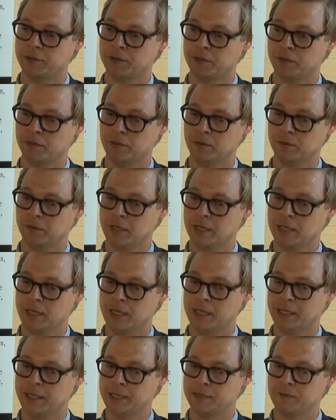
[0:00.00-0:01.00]
So
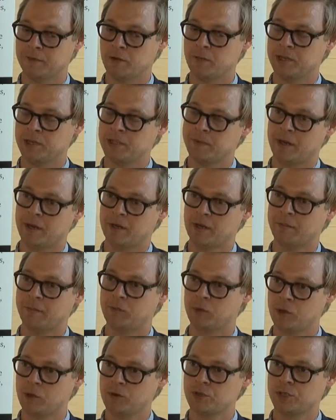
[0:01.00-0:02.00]
it is very much about
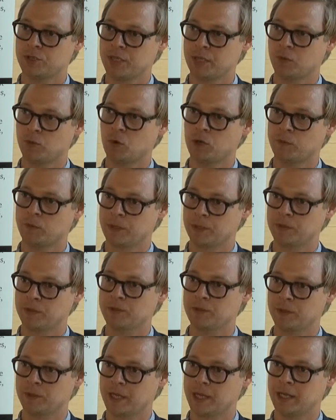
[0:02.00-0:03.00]
approaching what we do
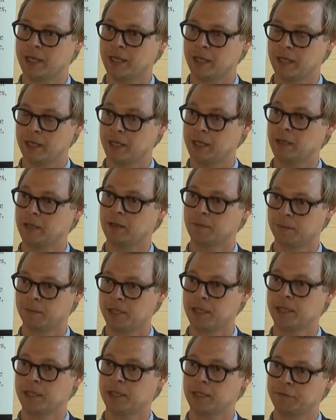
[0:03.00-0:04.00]
today in a
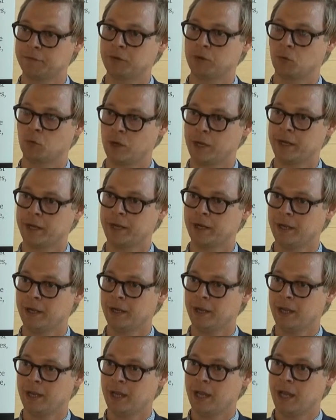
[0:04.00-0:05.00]
completely different way.
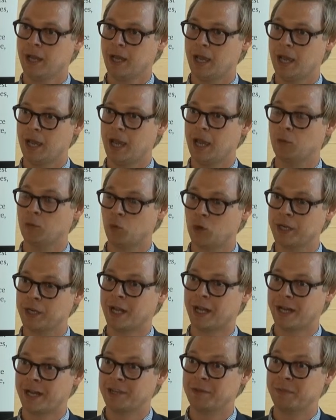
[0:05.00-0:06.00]
And what
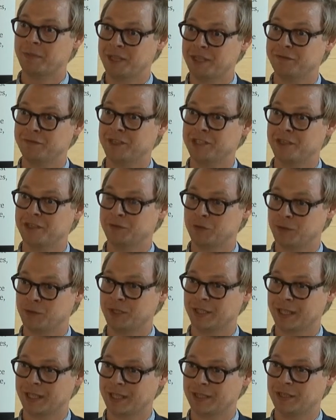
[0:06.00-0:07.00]
are the benefits of
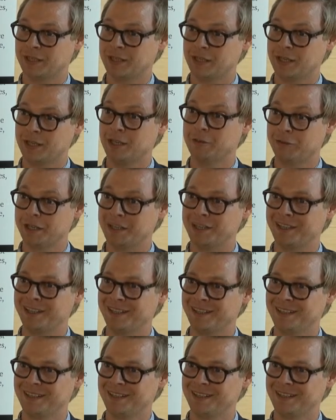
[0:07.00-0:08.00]
doing that, if any?
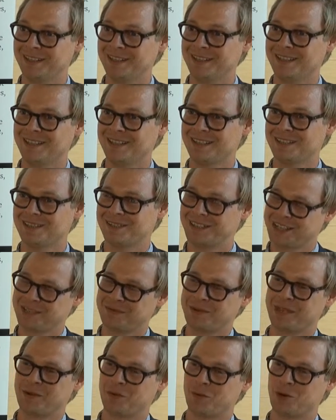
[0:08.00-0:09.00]
Mm-hmm. So
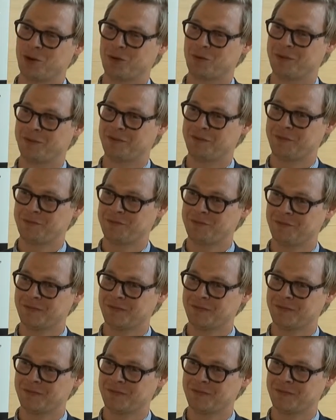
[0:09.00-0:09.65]
that's what I work with.